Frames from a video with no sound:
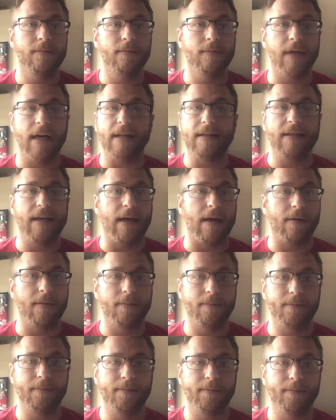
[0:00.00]
That's it.
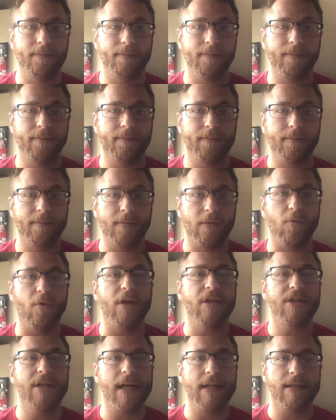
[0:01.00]

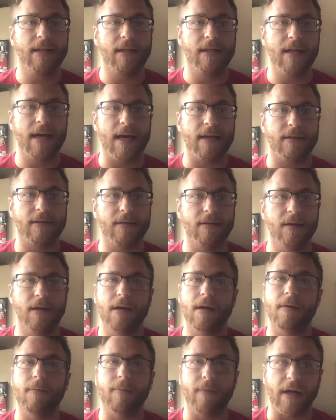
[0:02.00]
One chance at the test.
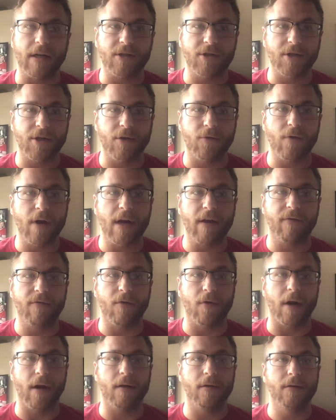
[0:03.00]
Make sure you're ready
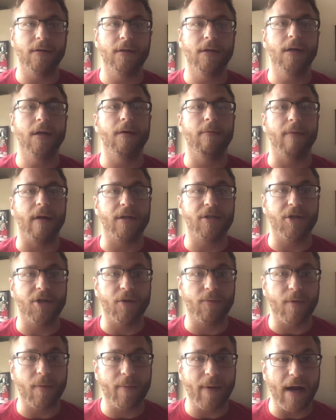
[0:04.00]
for it. Make sure
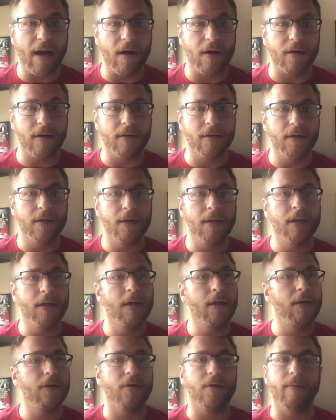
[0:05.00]
you're prepared.
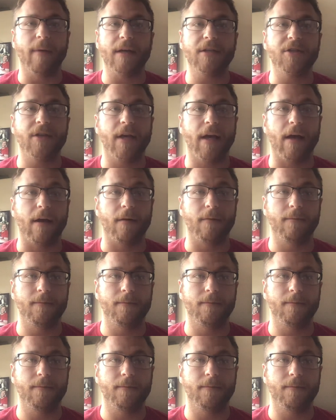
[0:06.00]
Do the best you can.